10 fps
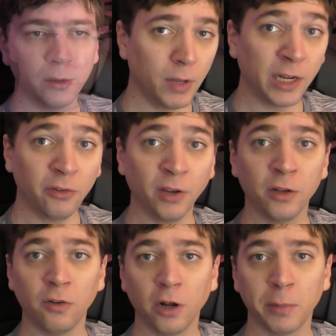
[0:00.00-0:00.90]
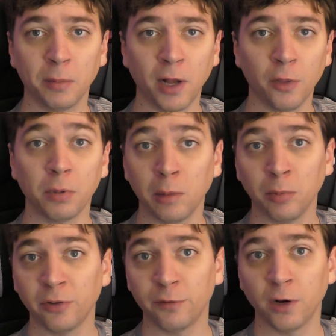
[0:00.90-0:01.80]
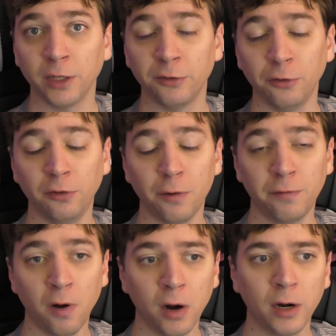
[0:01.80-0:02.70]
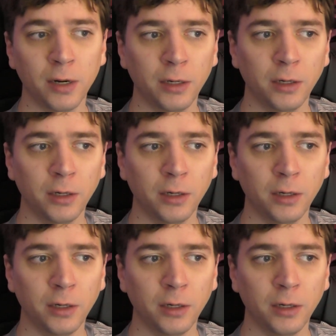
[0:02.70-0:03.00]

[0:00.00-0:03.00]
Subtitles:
I guess I can talk a bit about the problems I've run into so far.